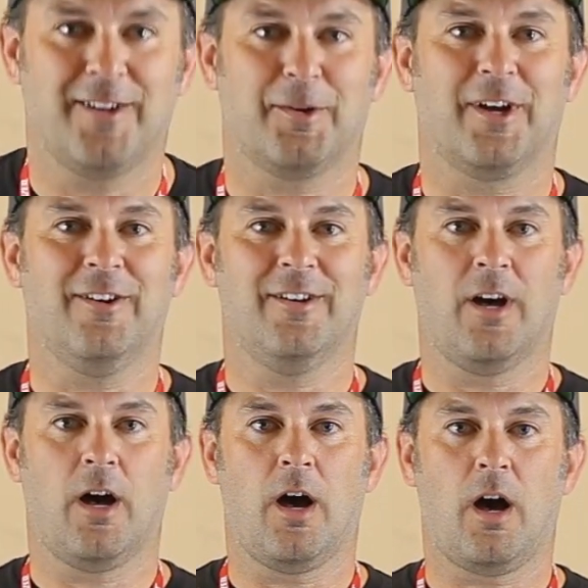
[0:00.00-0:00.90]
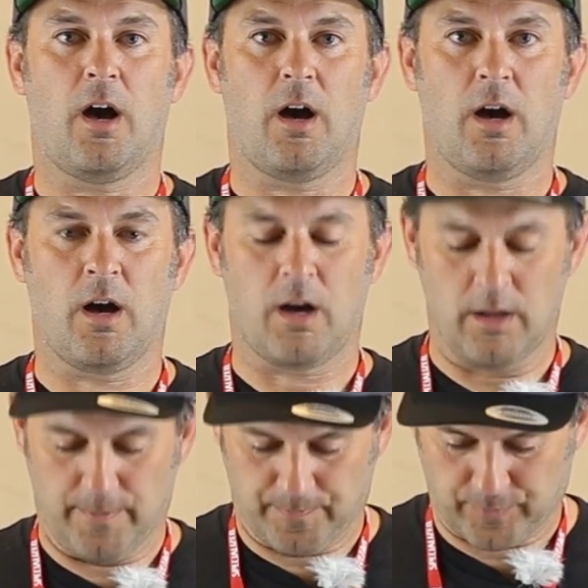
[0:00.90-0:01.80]
There we go.
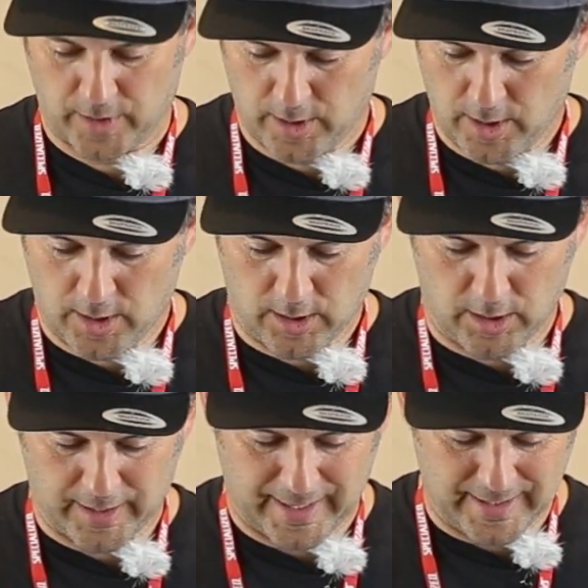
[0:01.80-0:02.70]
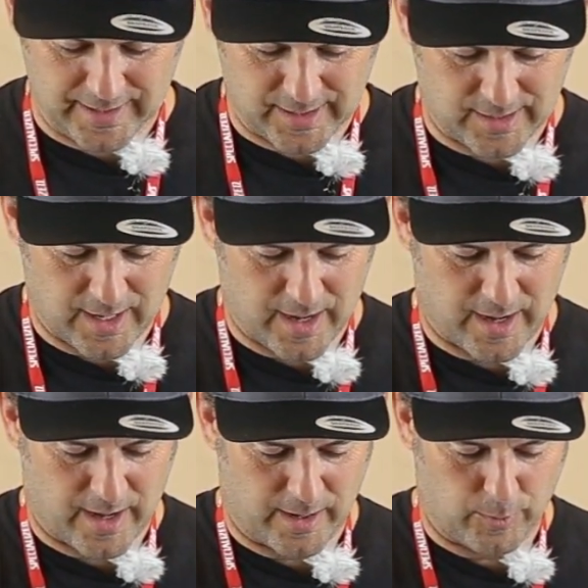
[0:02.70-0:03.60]
Oh. Look
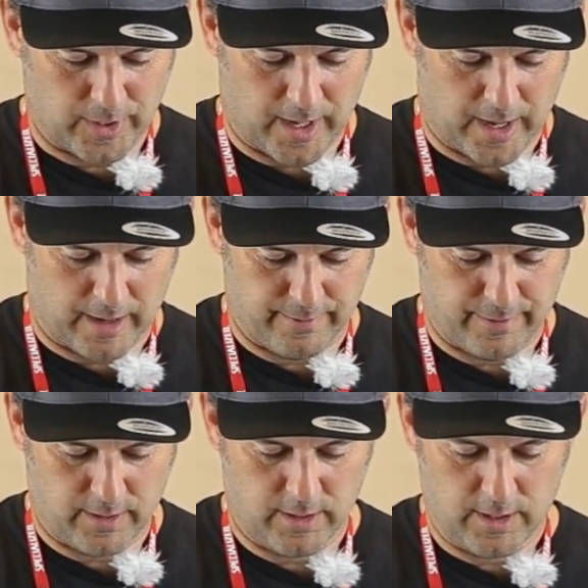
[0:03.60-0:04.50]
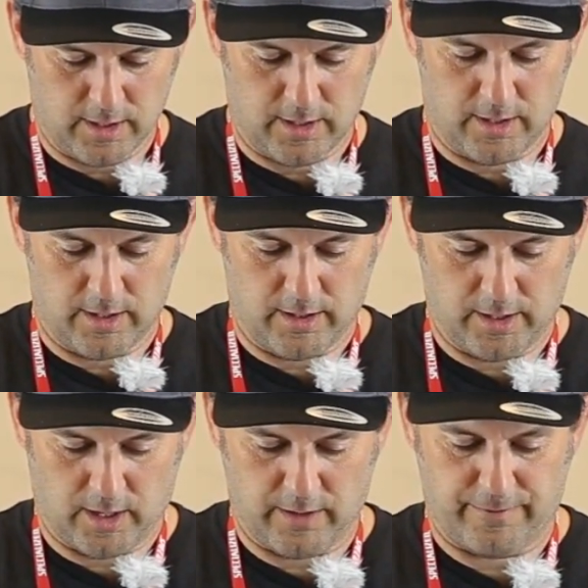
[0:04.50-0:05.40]
inside, we have
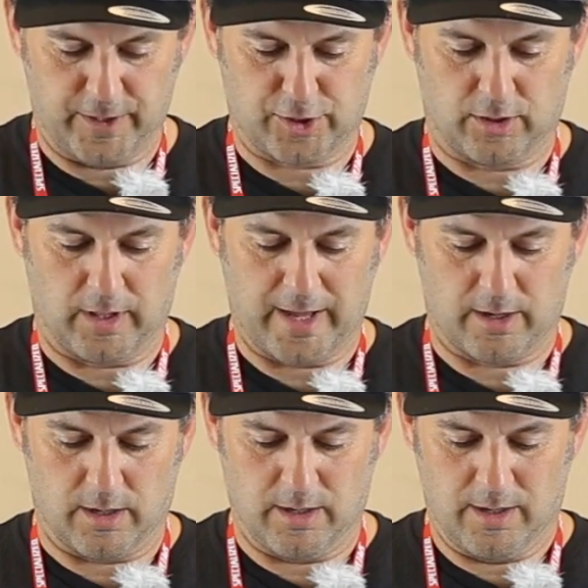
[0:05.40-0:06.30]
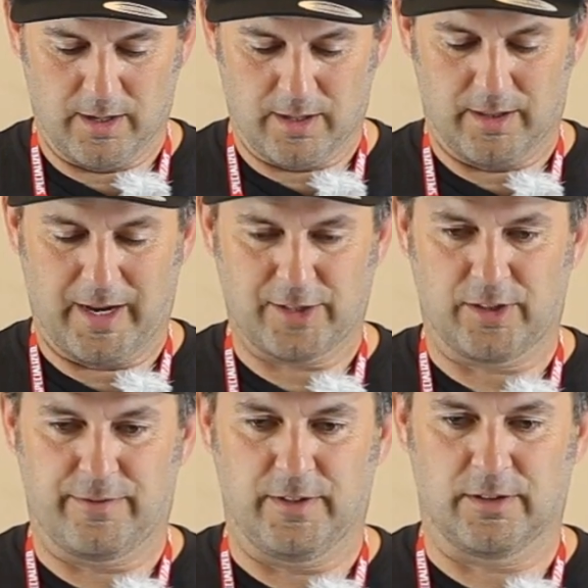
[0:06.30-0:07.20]
the unofficial letter that
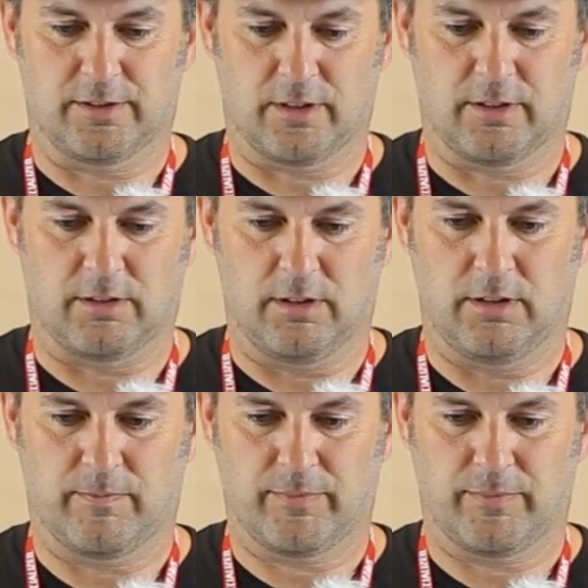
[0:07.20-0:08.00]
actually feels a little